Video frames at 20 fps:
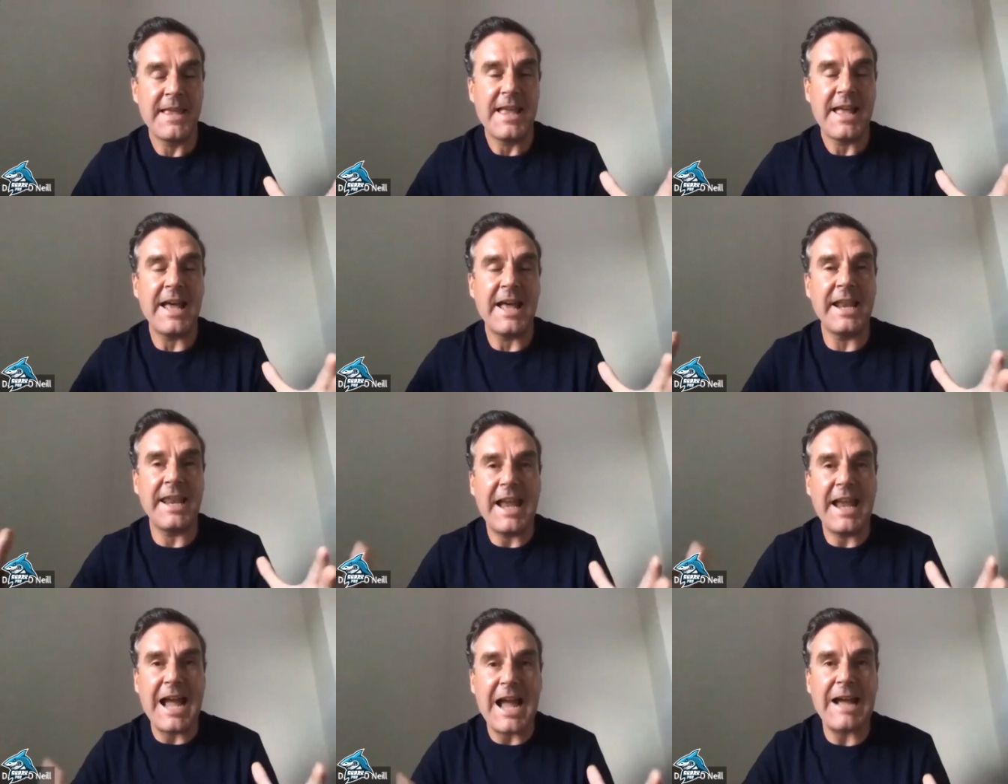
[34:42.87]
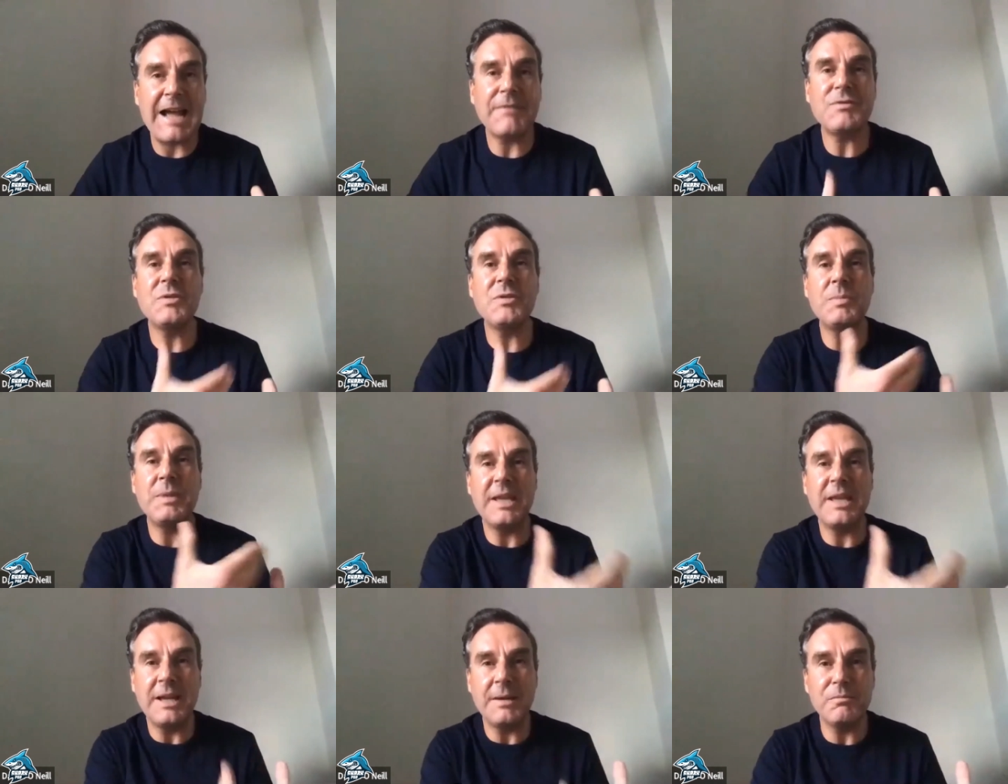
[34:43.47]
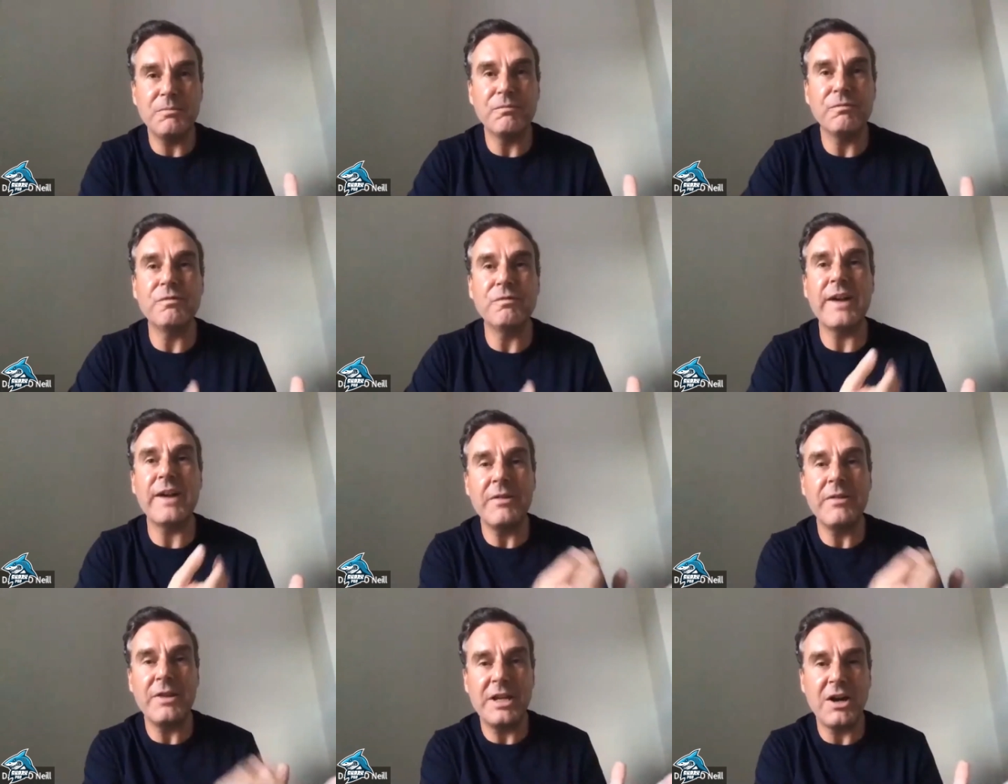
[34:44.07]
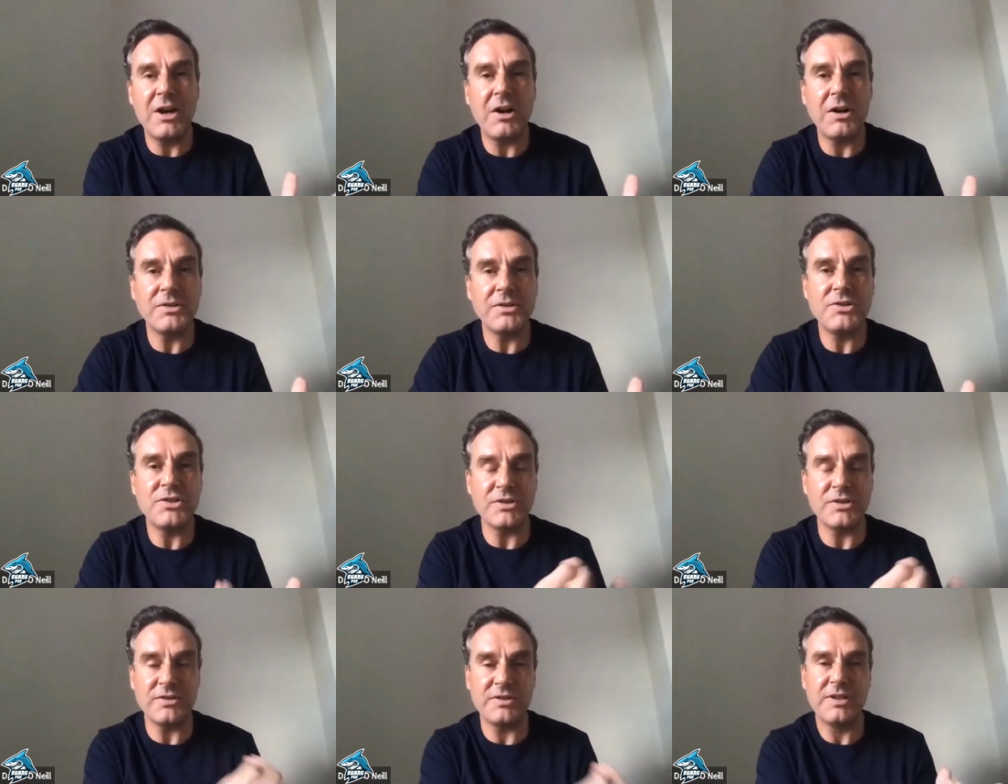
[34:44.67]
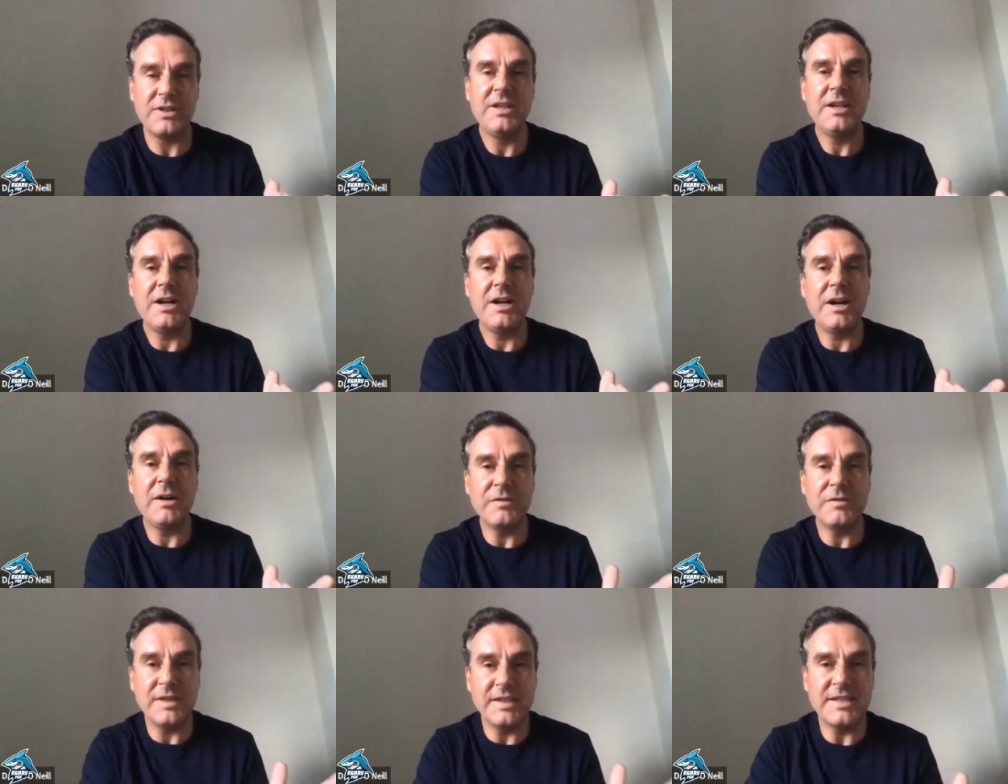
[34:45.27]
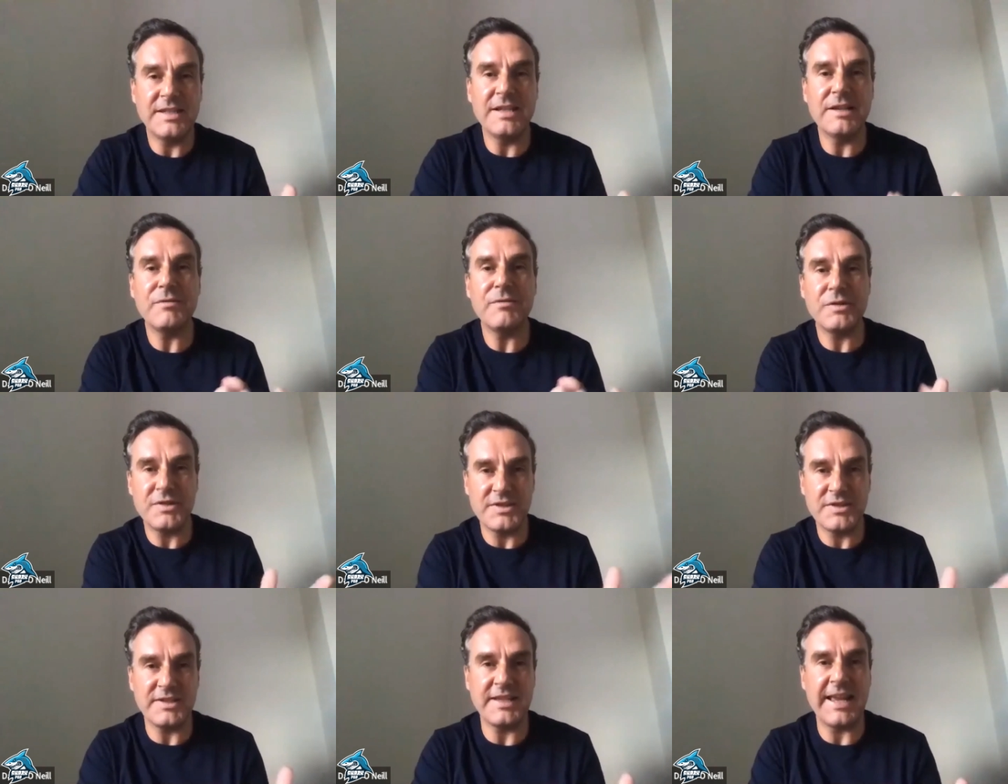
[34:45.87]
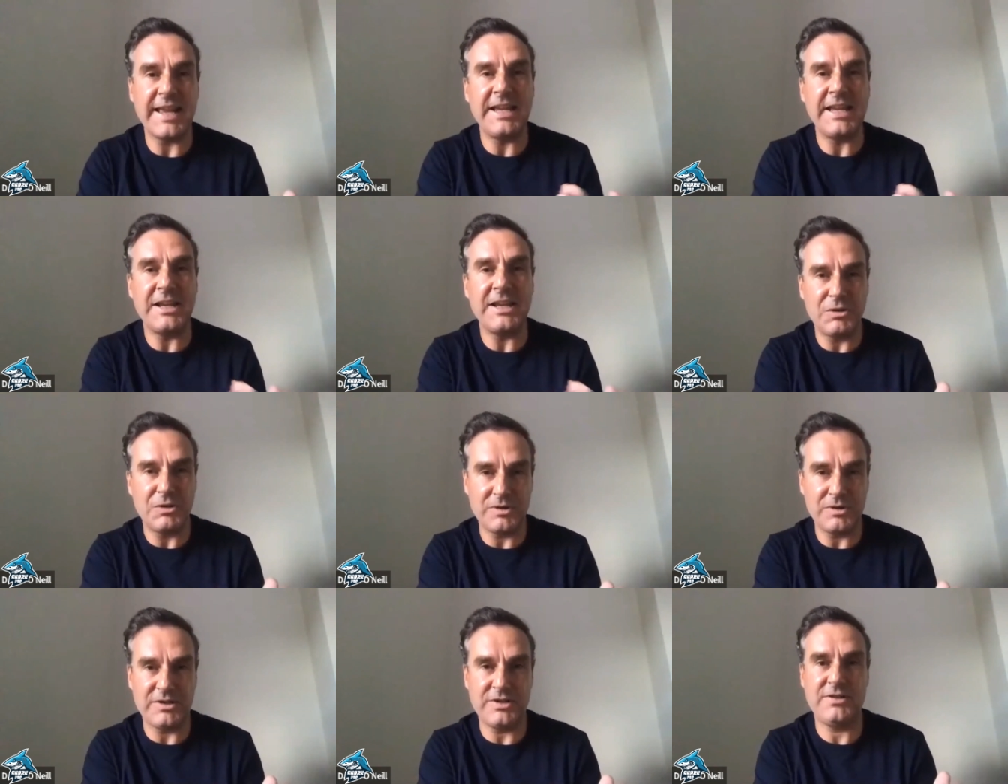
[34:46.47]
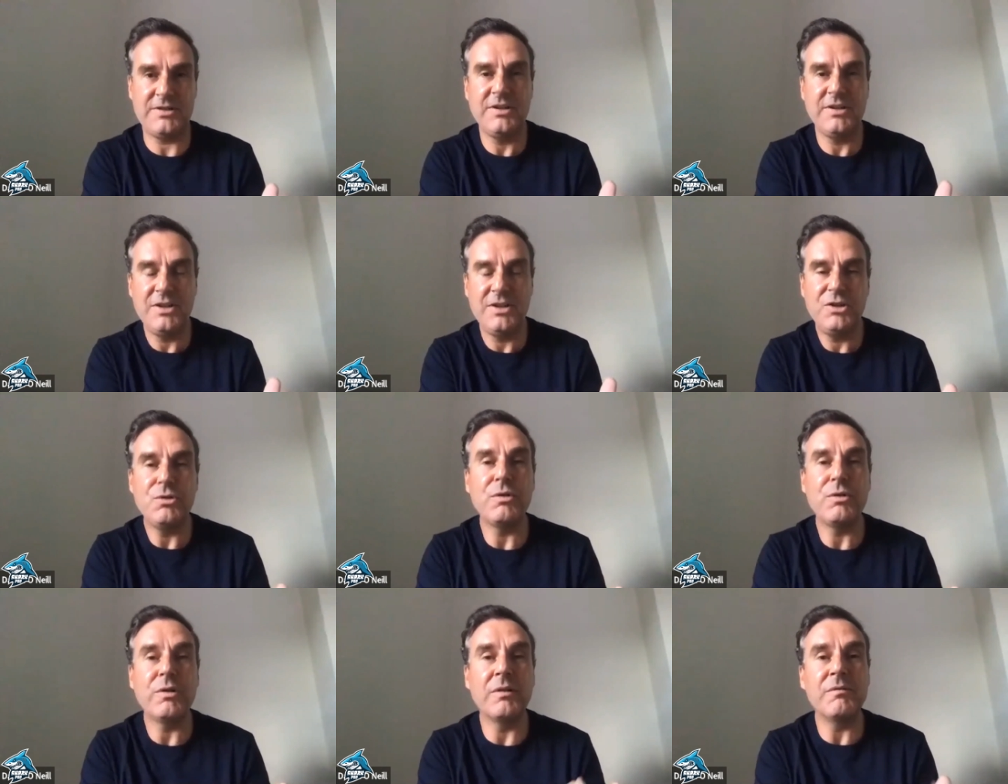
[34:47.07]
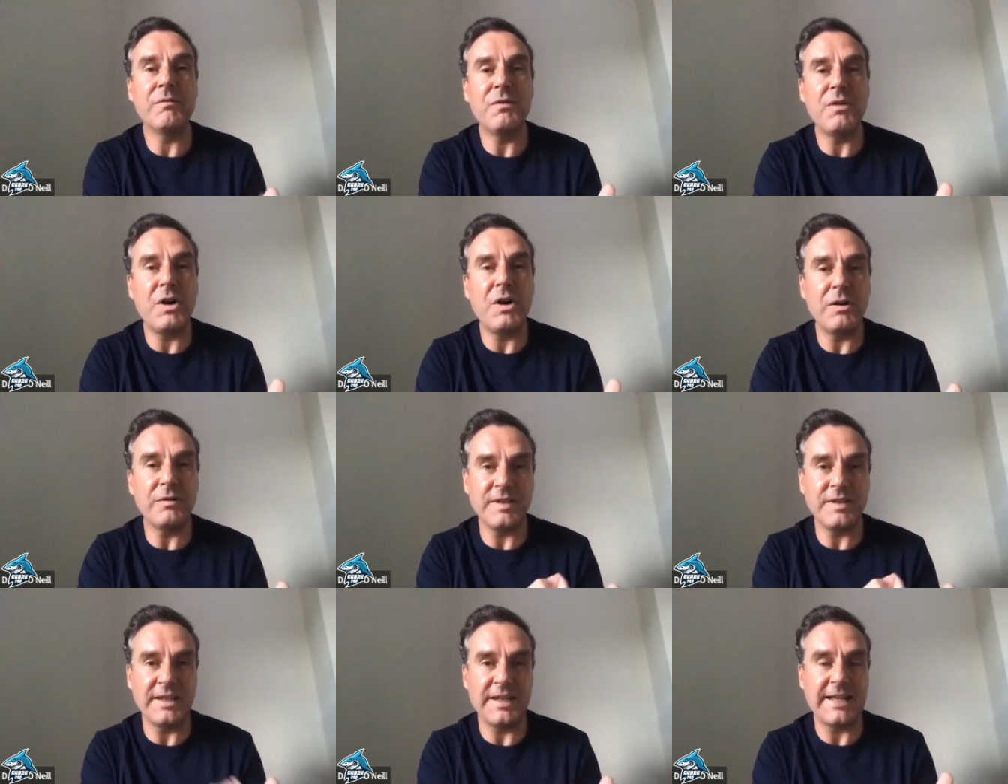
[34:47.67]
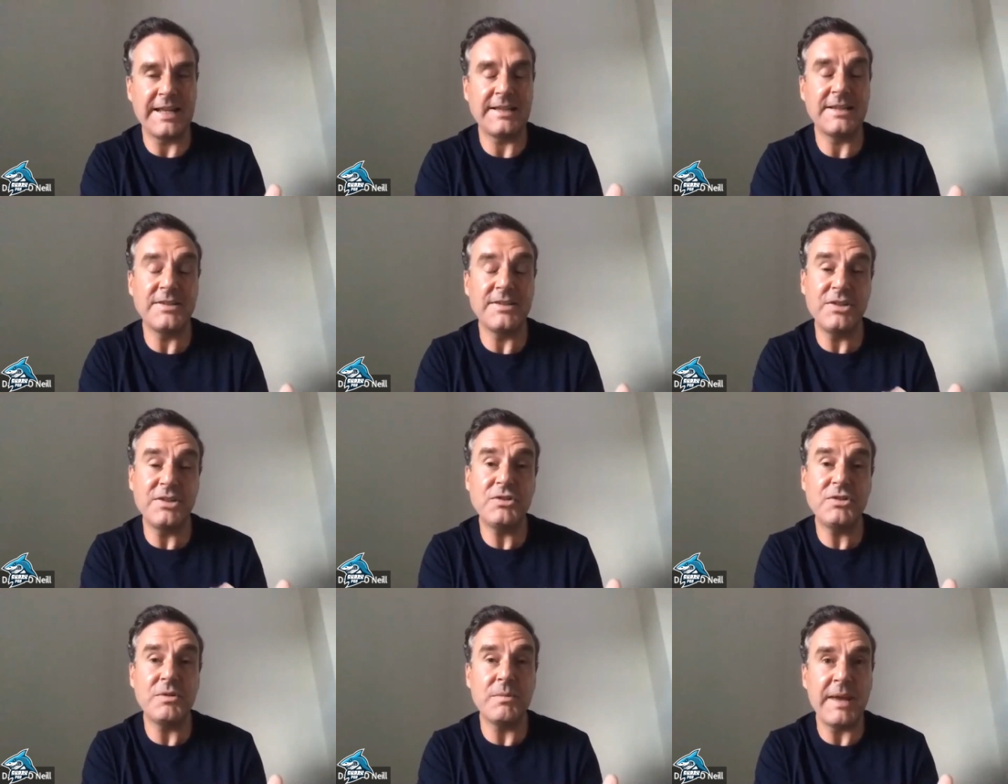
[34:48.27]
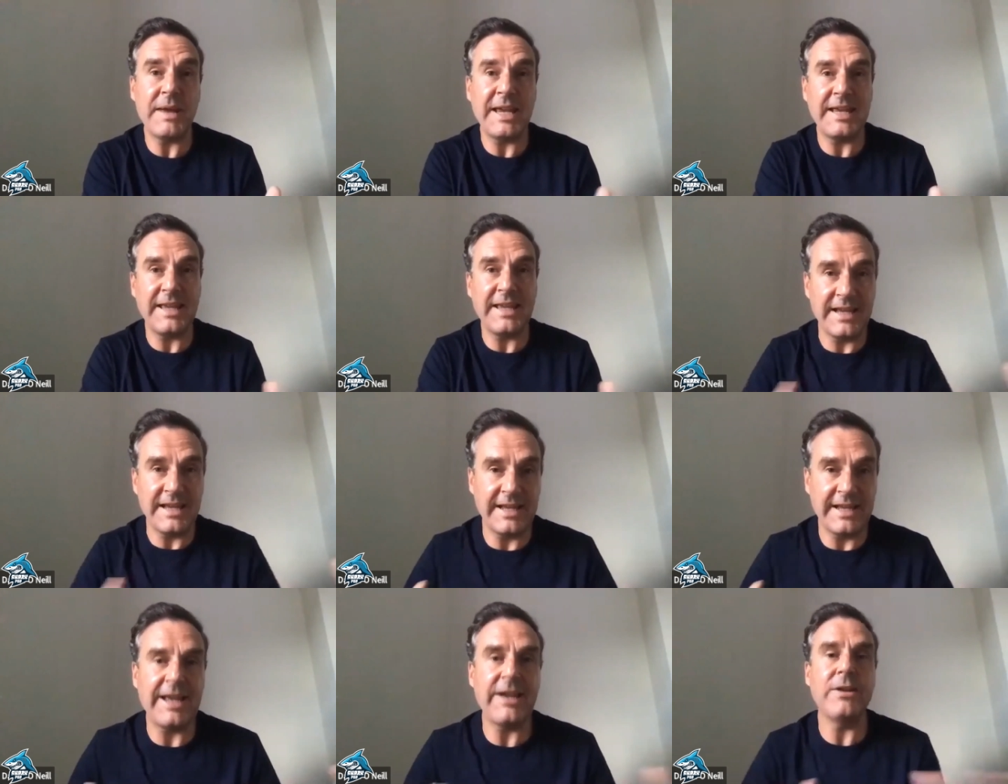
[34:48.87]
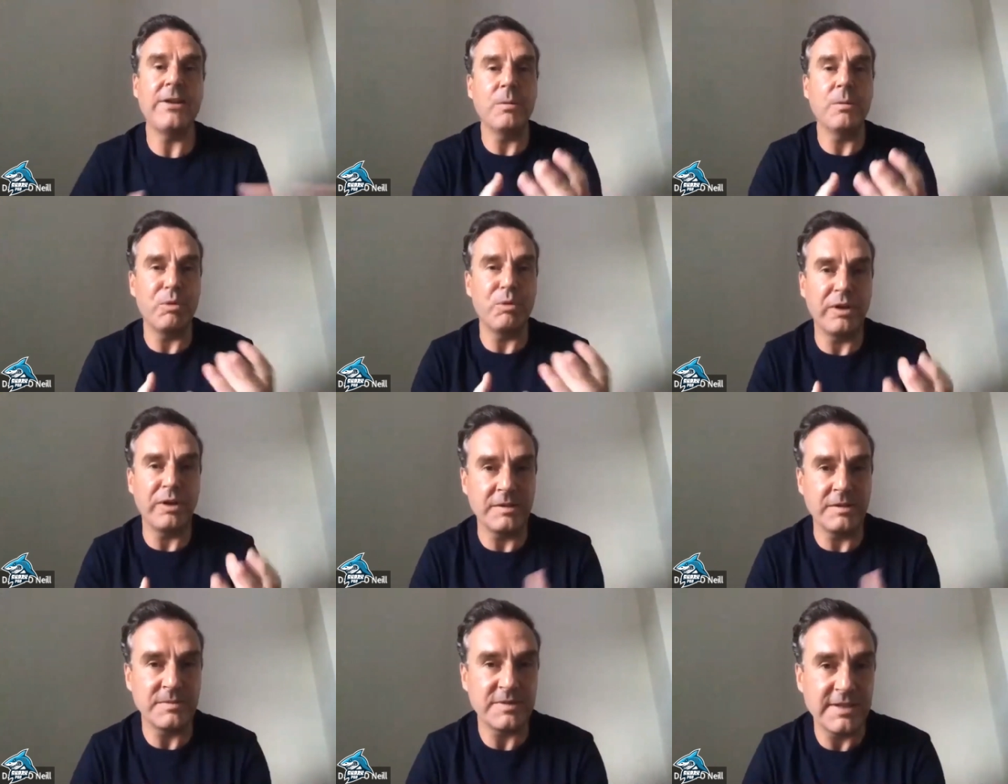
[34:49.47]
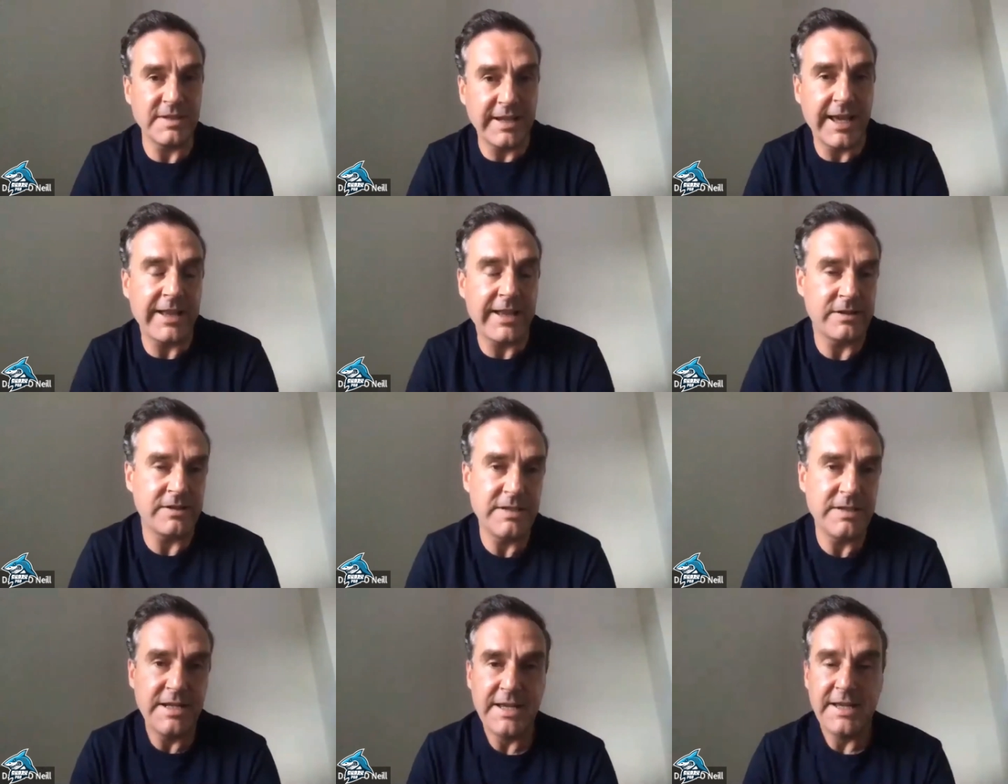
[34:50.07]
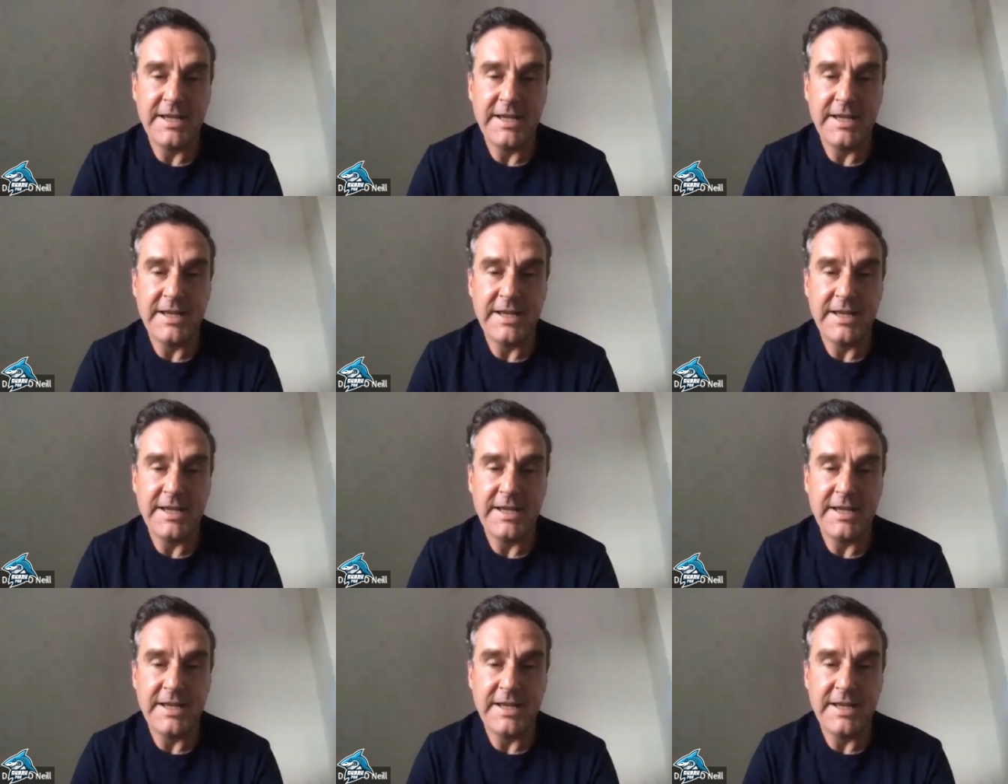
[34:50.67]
And they have to be uh, very conscious of the different stakeholders who are involved in that decision making and how do you bring them together